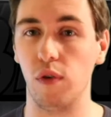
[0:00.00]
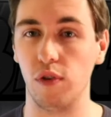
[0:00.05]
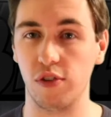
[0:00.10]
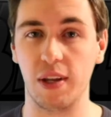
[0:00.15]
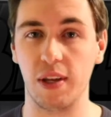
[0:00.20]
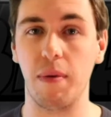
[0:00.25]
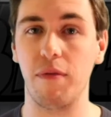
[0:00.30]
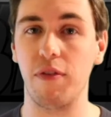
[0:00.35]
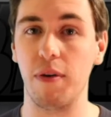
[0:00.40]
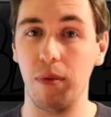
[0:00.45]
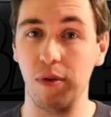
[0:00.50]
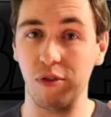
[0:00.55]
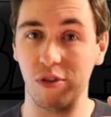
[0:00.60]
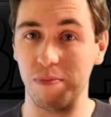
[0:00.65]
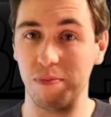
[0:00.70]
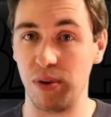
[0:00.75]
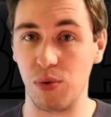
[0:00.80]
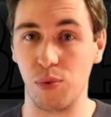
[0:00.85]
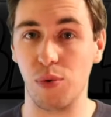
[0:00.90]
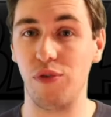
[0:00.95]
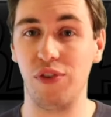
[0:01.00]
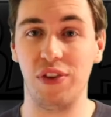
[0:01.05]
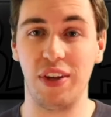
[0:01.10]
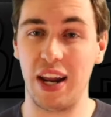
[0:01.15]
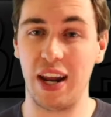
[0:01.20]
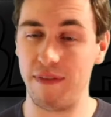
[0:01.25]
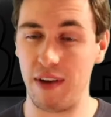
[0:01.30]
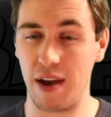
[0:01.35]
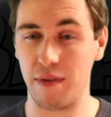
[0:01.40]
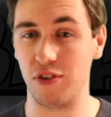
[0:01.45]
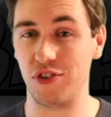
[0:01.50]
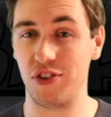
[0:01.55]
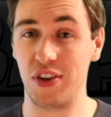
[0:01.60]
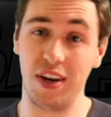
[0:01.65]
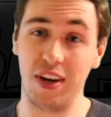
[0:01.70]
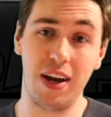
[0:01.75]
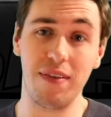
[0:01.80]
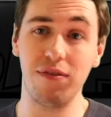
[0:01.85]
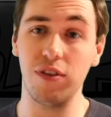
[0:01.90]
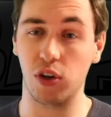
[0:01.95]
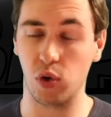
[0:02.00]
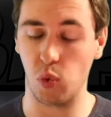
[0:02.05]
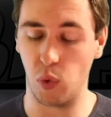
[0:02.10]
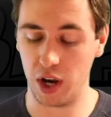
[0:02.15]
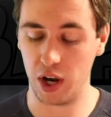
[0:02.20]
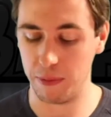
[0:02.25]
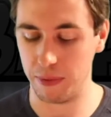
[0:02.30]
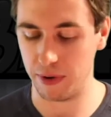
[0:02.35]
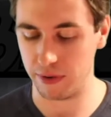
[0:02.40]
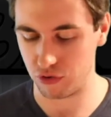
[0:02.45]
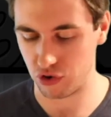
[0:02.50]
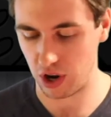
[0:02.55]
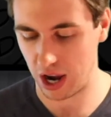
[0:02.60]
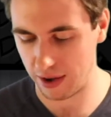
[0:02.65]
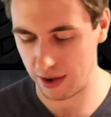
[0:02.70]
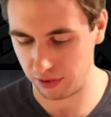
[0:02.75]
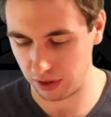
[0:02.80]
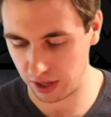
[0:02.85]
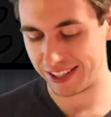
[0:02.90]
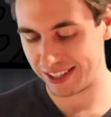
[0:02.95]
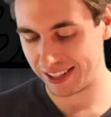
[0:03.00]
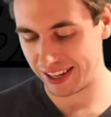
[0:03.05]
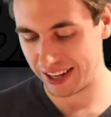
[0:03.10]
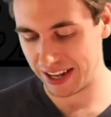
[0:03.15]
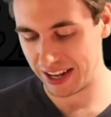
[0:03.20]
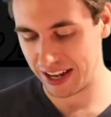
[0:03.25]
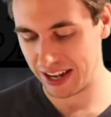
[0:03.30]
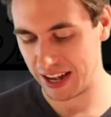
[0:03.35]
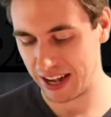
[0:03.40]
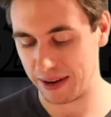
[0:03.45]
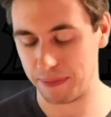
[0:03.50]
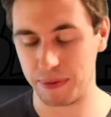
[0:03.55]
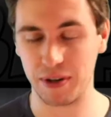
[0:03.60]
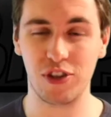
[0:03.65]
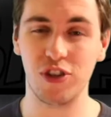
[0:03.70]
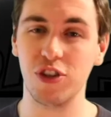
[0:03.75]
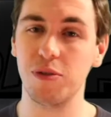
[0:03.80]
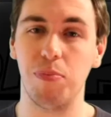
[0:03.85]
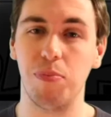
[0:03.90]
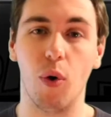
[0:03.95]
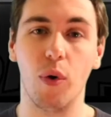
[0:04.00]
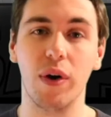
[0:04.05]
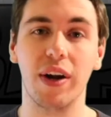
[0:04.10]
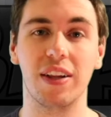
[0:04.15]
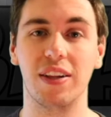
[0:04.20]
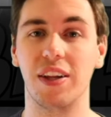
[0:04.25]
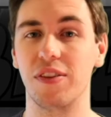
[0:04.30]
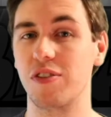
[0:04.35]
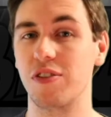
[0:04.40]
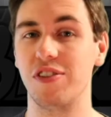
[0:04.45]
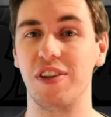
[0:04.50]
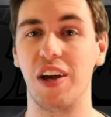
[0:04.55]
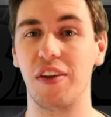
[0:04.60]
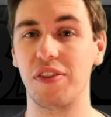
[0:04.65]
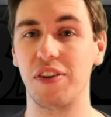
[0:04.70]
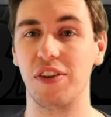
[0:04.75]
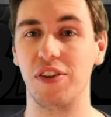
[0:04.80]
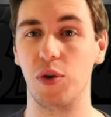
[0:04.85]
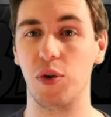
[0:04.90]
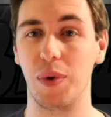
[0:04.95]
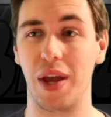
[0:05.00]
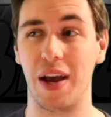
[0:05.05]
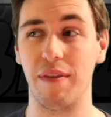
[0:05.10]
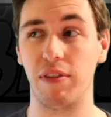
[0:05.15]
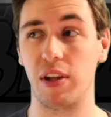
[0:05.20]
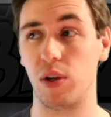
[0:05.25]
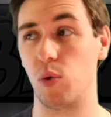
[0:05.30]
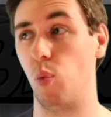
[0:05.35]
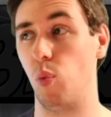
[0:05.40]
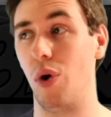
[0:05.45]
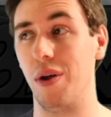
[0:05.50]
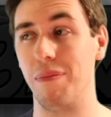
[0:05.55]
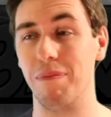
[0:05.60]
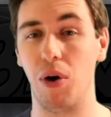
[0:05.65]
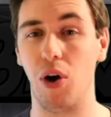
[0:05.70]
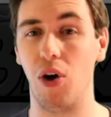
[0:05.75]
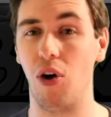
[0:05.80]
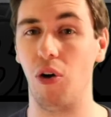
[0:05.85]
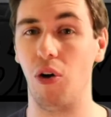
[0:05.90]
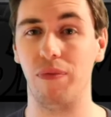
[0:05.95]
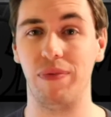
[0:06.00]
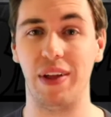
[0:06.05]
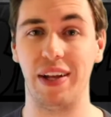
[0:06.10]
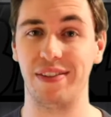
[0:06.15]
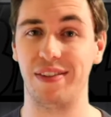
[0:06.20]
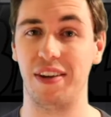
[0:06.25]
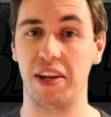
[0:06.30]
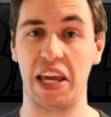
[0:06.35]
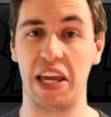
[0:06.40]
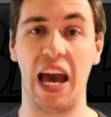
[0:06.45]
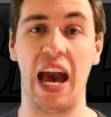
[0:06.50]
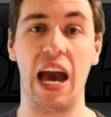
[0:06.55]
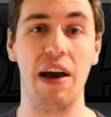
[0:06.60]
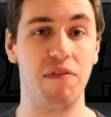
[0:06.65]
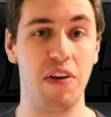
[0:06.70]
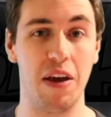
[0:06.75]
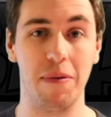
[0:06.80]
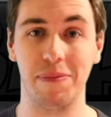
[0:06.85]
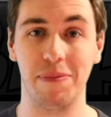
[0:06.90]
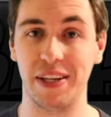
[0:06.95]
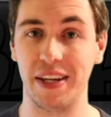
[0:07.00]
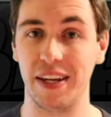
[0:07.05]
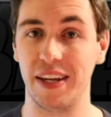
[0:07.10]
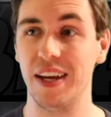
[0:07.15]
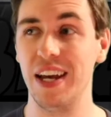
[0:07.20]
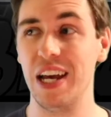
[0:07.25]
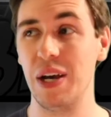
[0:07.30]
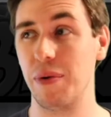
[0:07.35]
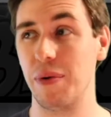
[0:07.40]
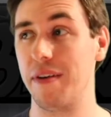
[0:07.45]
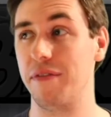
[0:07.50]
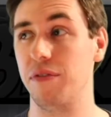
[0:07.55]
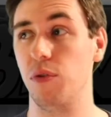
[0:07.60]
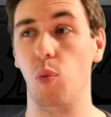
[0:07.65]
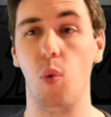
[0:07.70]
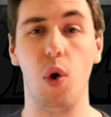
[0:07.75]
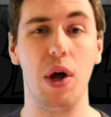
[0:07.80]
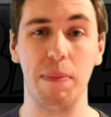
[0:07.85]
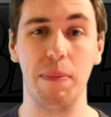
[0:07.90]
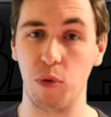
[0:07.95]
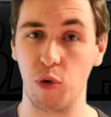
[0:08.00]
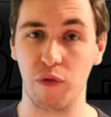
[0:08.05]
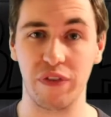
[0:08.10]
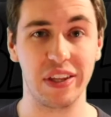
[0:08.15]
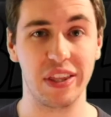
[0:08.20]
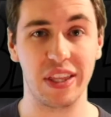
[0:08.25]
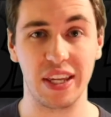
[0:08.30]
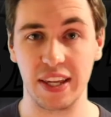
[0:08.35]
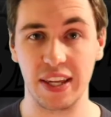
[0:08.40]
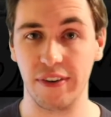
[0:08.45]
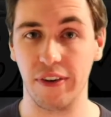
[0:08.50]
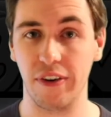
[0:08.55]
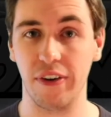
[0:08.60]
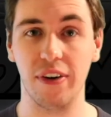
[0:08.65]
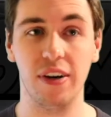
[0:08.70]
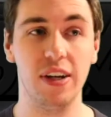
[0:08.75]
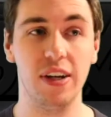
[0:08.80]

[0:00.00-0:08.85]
Some of the most beautiful that I've ever seen. And I've done quite a bit of traveling, but it's just boring. Like, there's nothing to do. We have like one mall that's like half empty. We have the one movie theater.